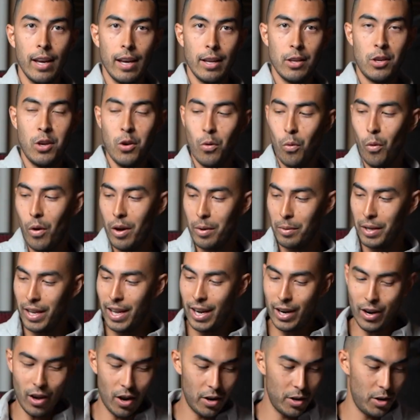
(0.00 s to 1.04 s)
and you want to
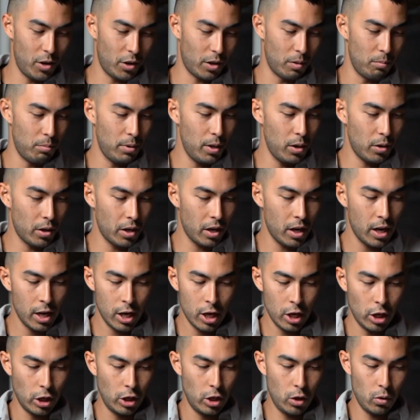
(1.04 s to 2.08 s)
get it onto your computer,
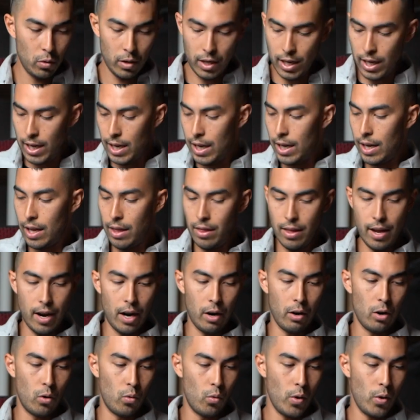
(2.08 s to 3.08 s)
you need their